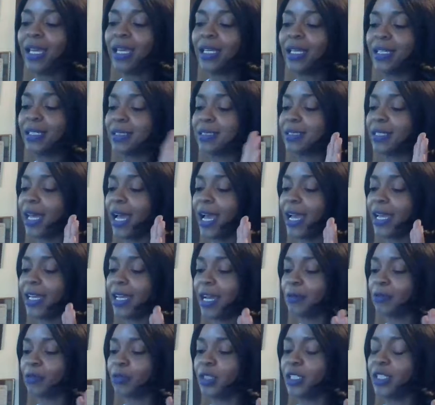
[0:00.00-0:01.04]
it's like,
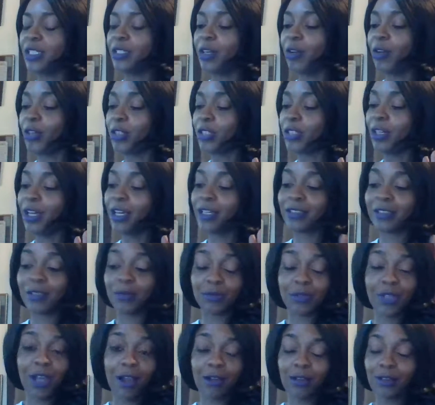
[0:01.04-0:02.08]
I'm reading on it as I'm
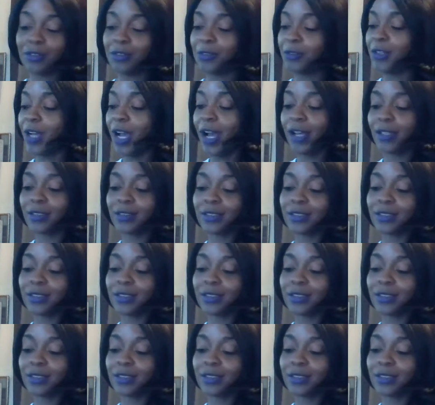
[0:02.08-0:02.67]
talking to you guys,